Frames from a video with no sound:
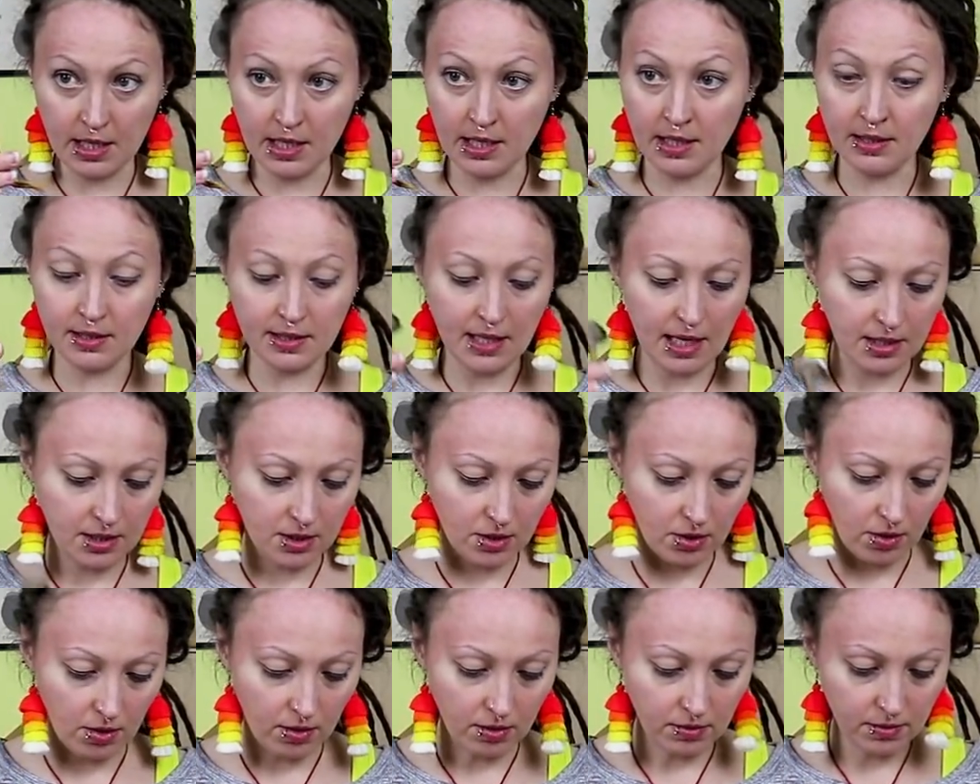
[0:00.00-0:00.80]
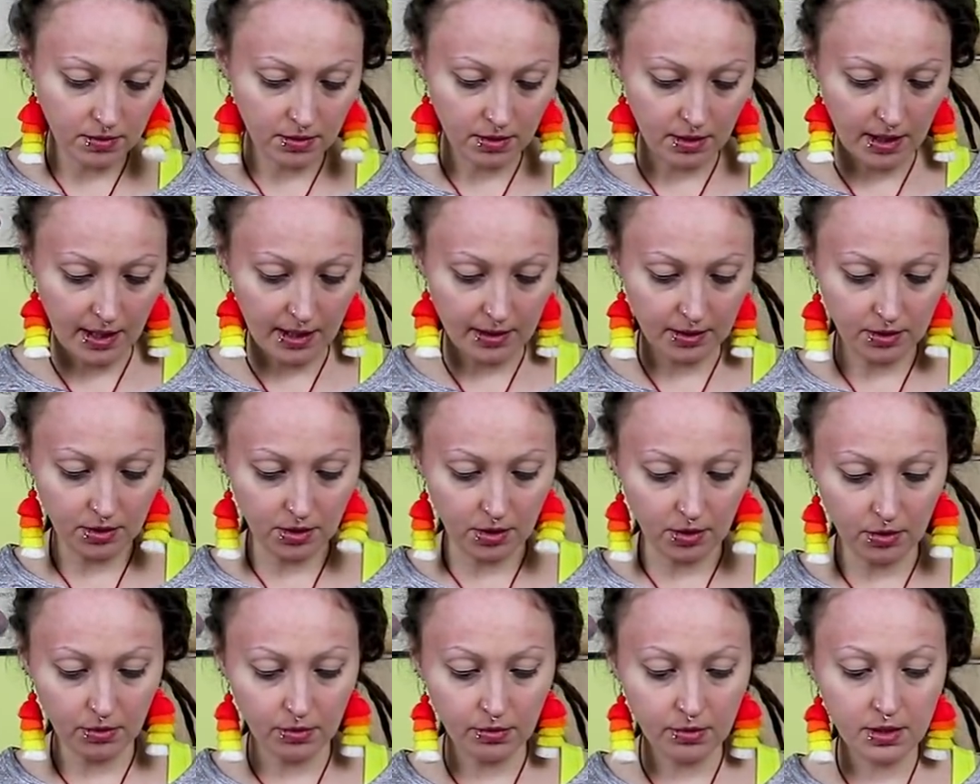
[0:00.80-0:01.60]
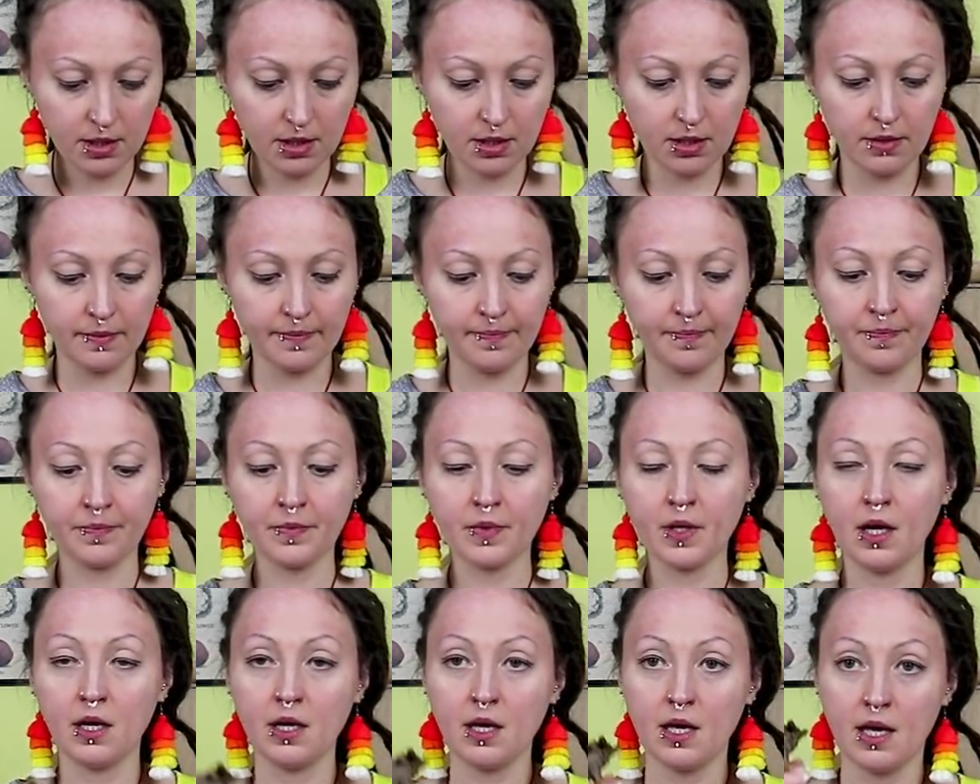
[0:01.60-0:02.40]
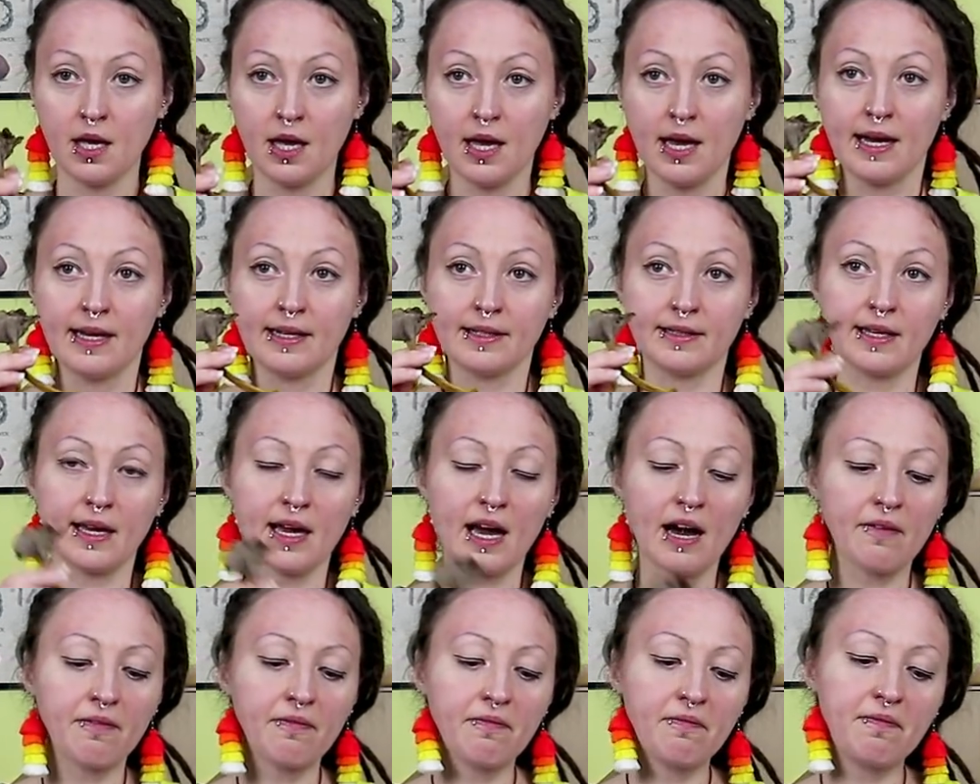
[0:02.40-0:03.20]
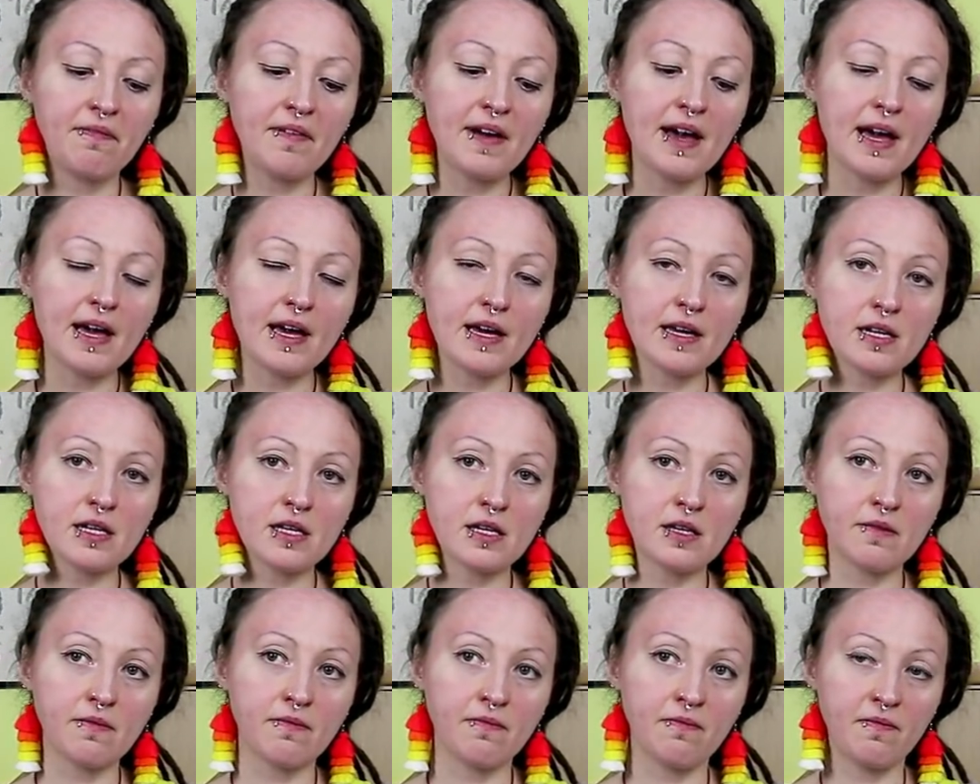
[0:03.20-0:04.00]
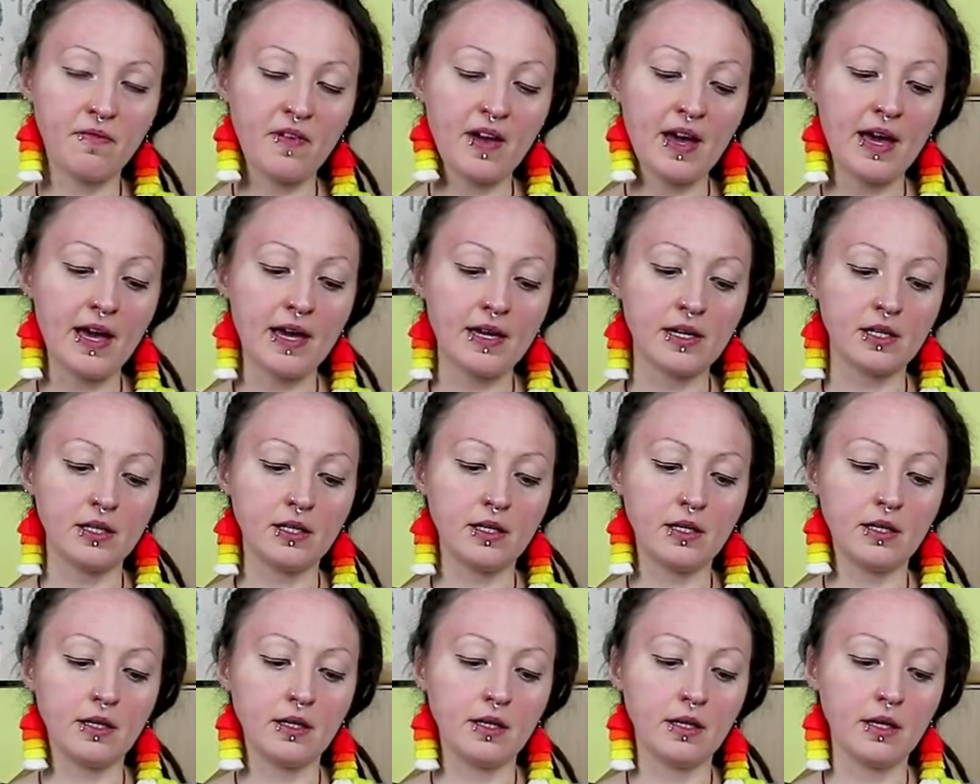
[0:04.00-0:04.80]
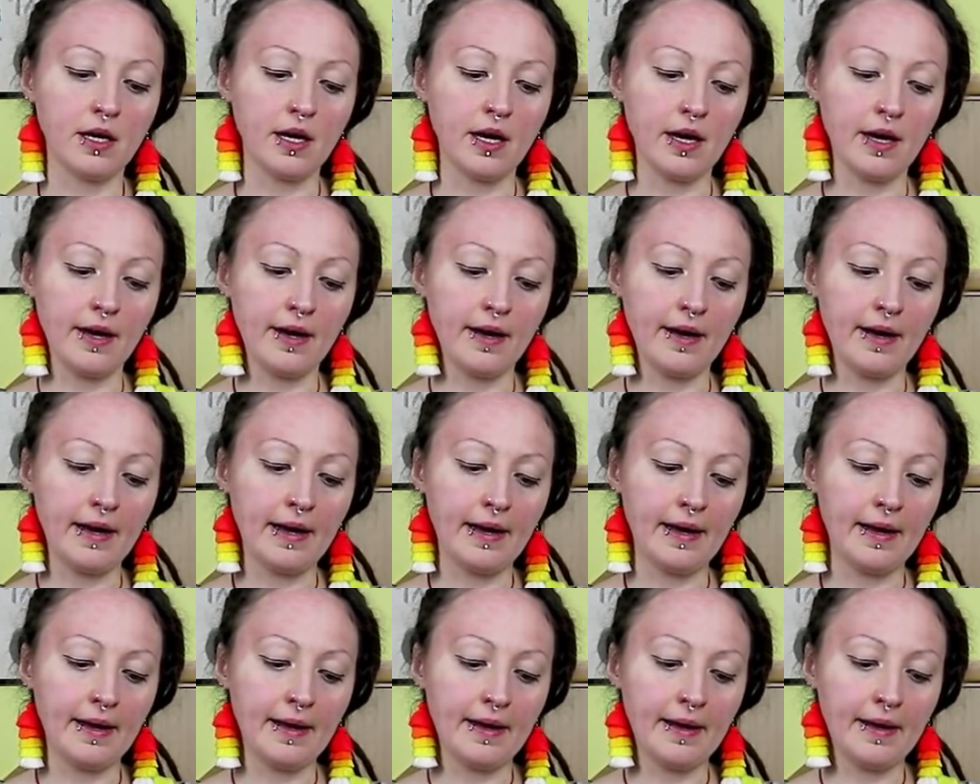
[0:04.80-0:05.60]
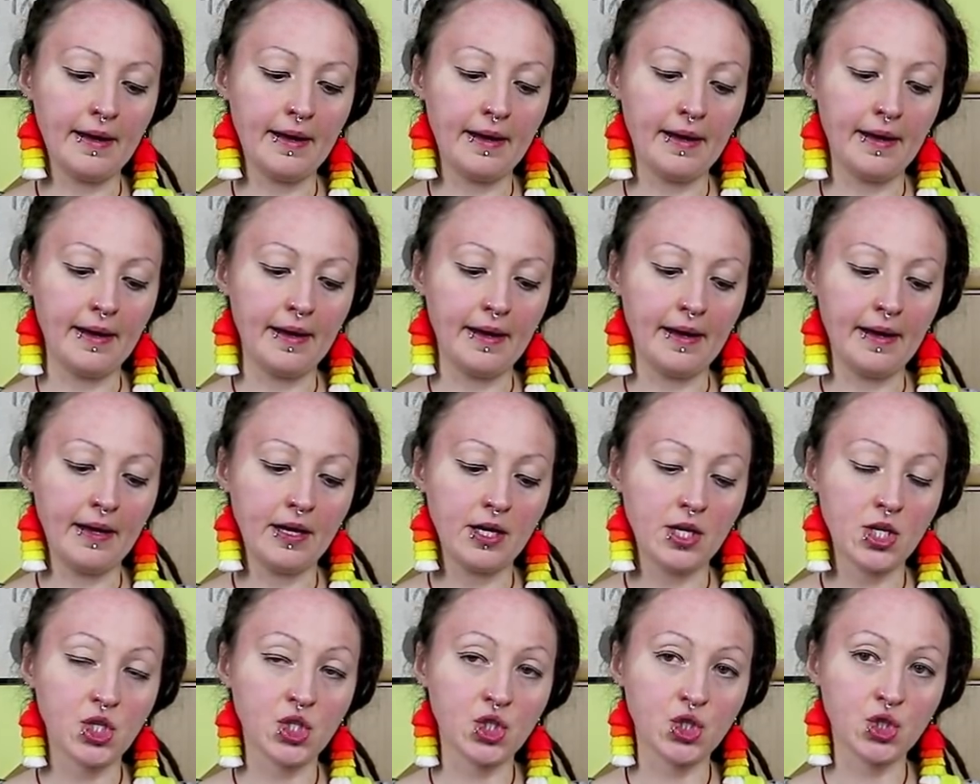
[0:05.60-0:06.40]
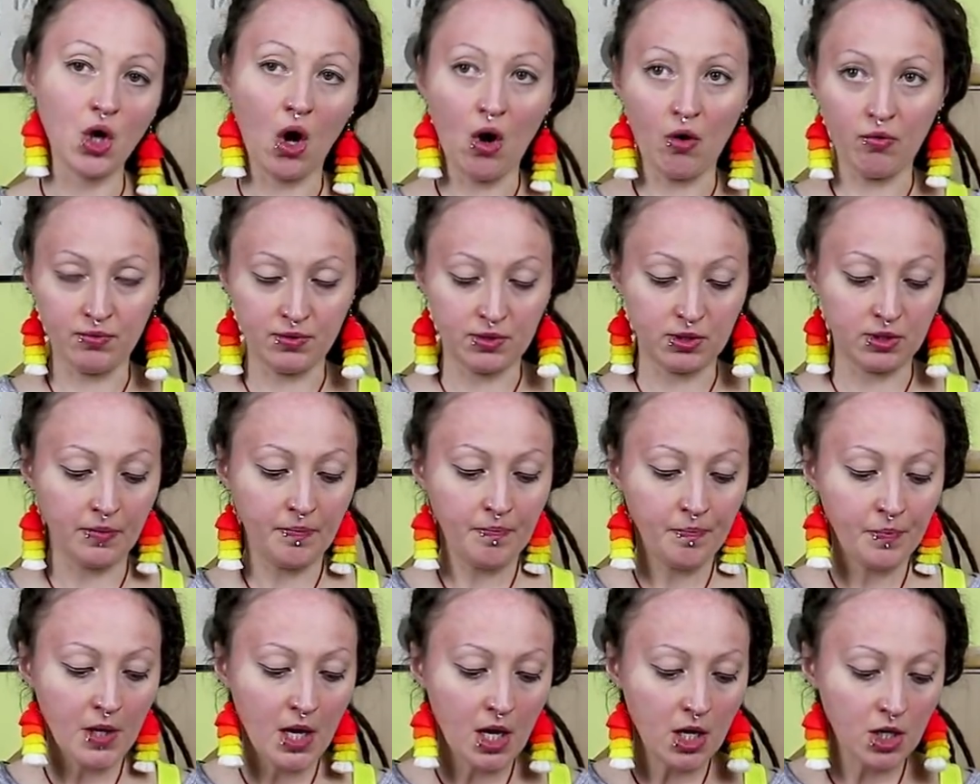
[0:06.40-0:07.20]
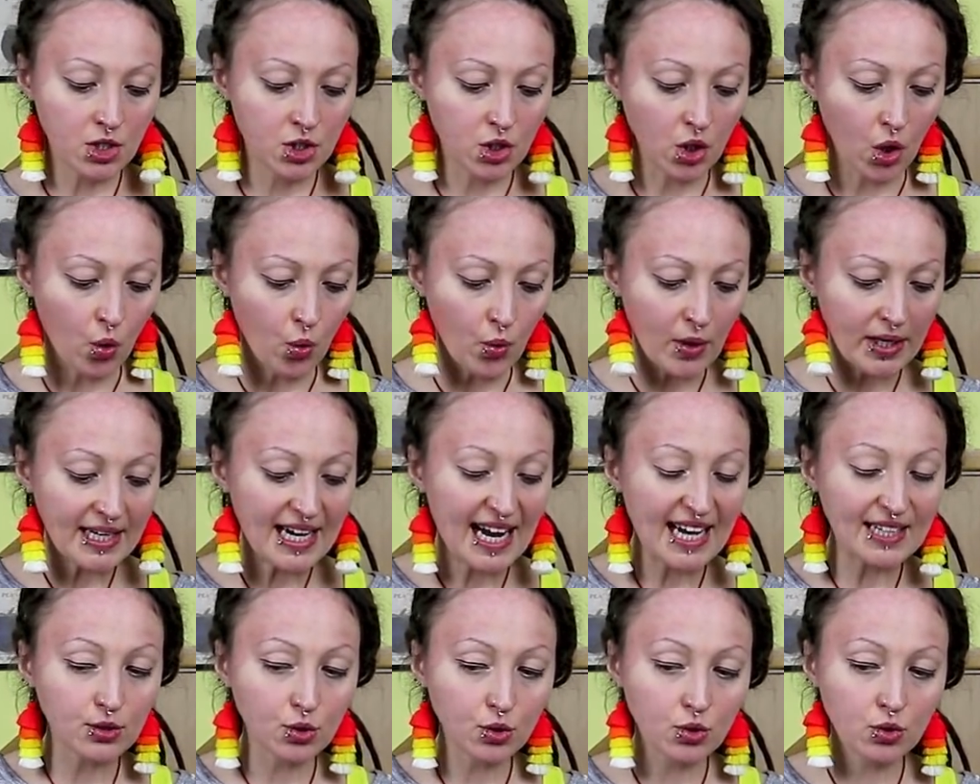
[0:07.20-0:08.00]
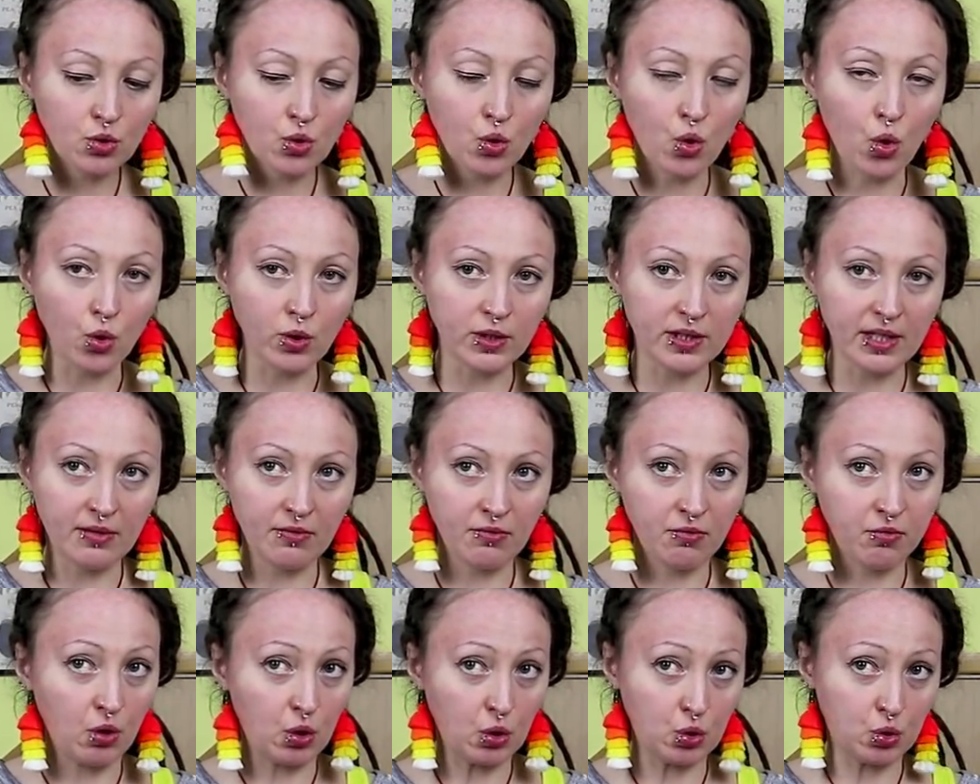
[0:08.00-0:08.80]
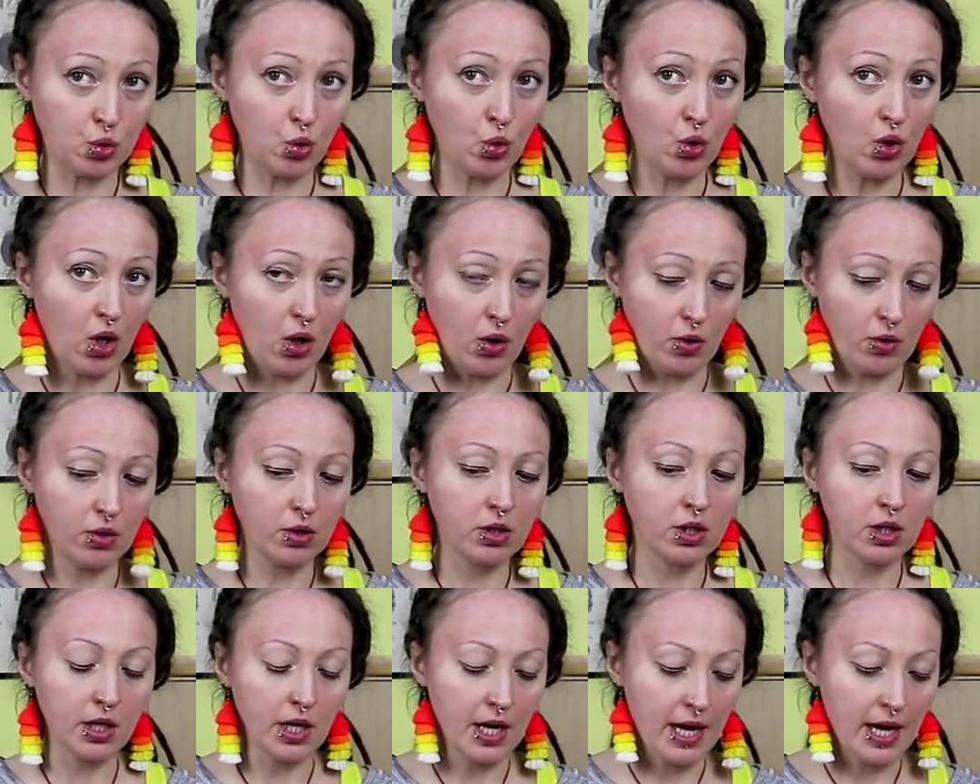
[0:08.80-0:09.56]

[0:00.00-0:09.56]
in Tesco, like those, they are very soft, so we cannot cook them for too long.